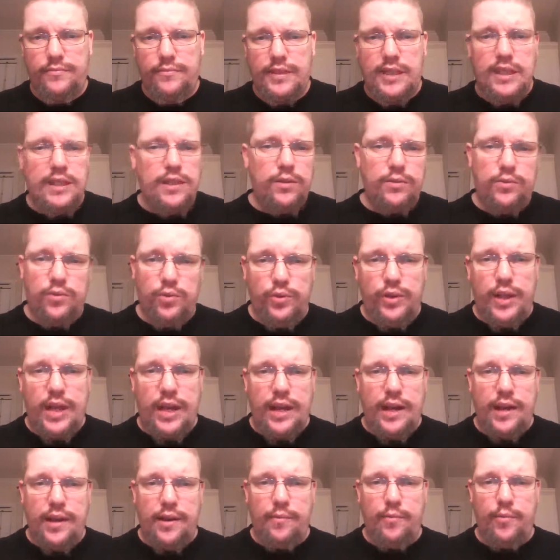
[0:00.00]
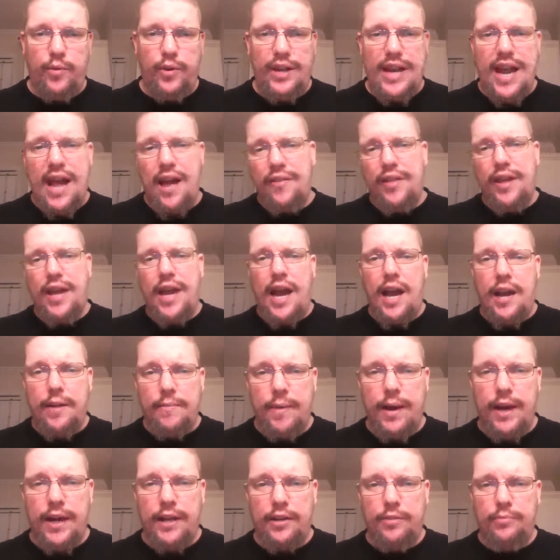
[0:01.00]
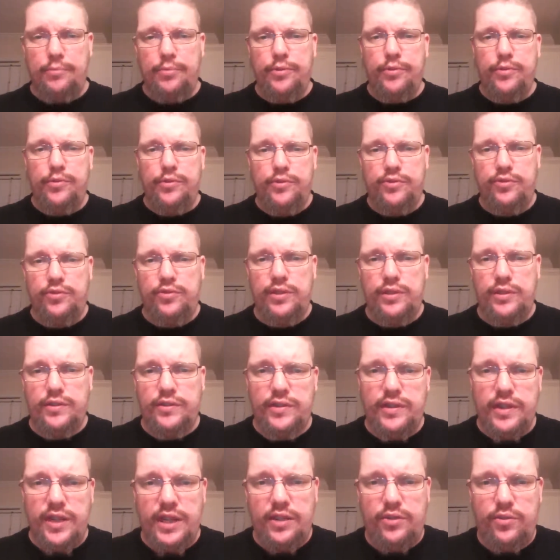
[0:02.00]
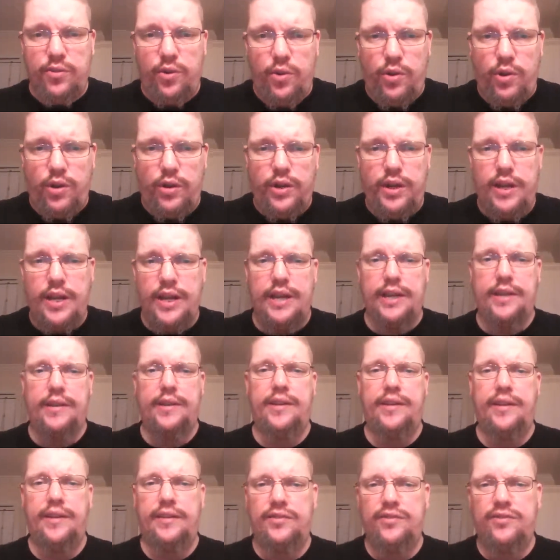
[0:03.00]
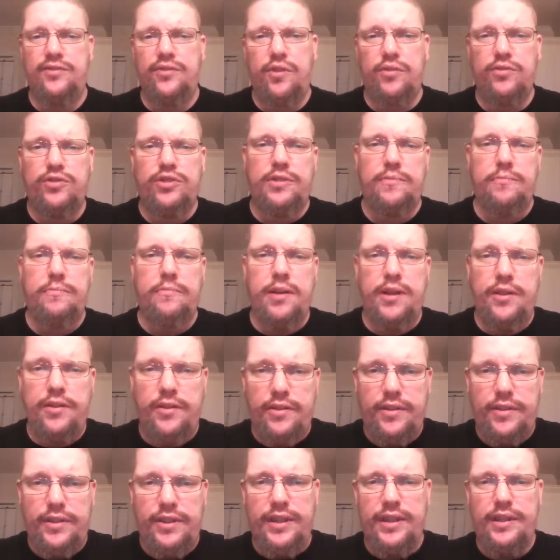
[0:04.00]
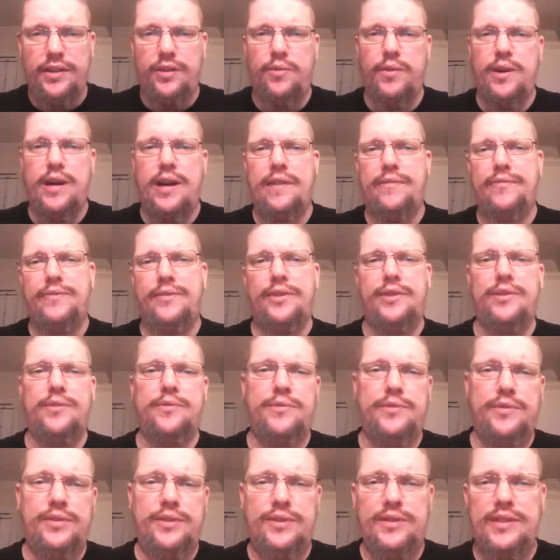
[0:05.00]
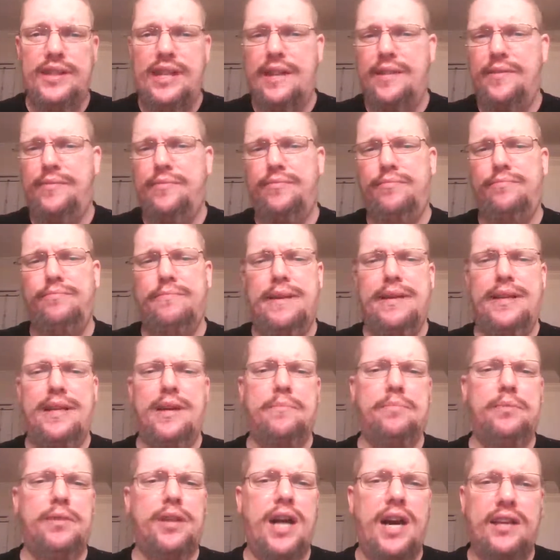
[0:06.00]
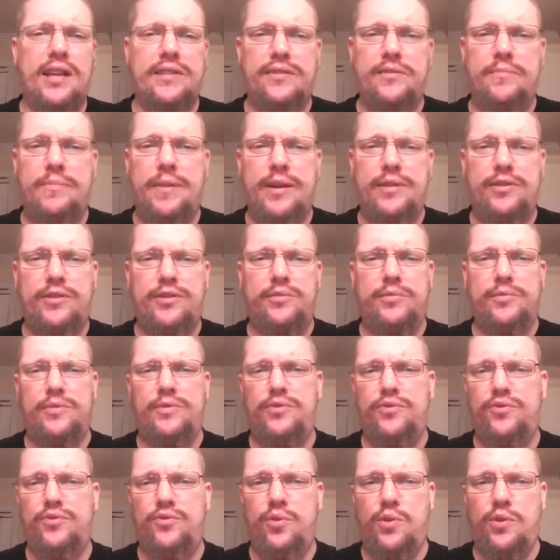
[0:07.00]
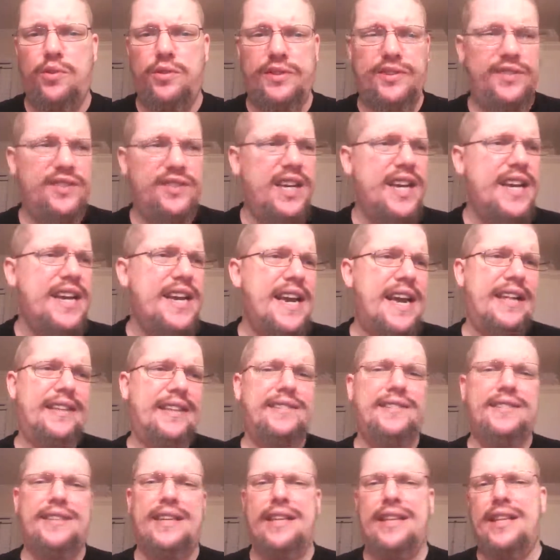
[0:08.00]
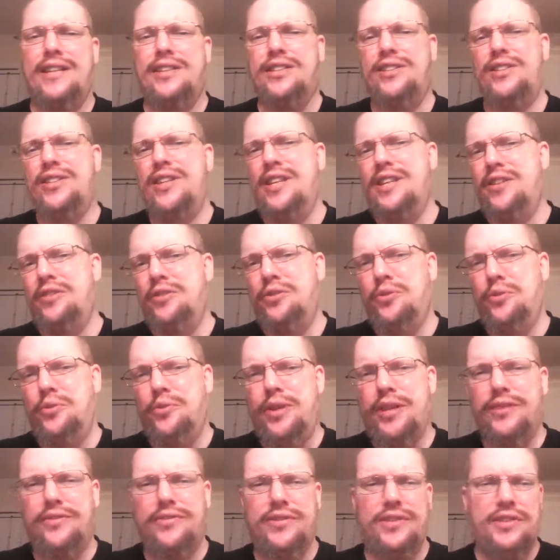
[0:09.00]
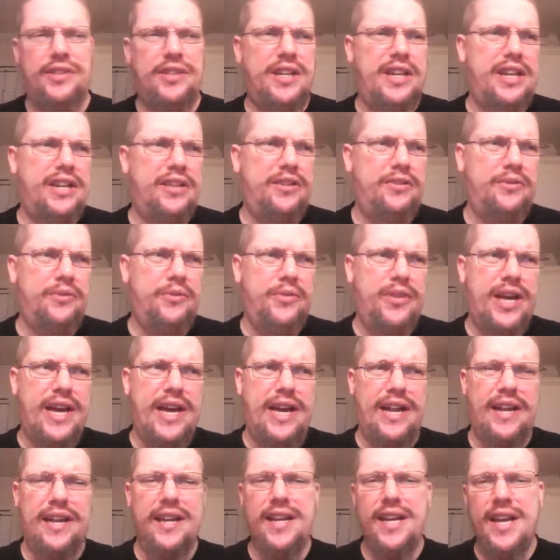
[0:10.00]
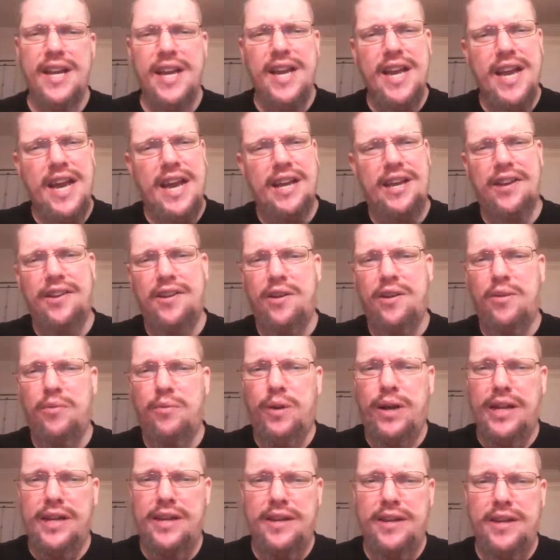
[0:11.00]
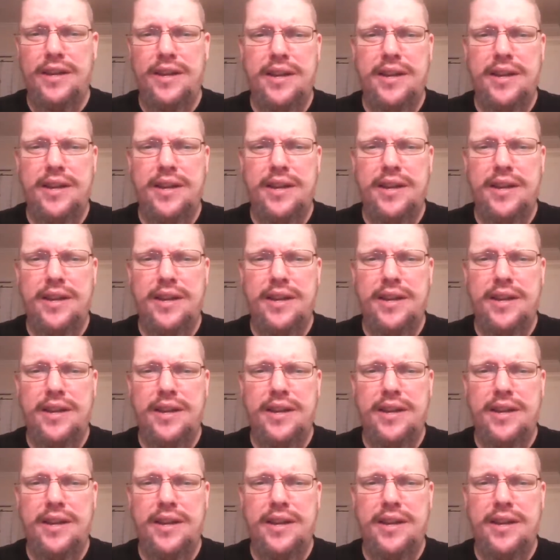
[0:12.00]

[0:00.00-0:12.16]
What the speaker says: They don't do that anymore. Now they hide behind computer screens and they talk and they insult your mother and they go after you and they make up lies about you and stories and say that you didn't do this and you didn't do that. And you know what?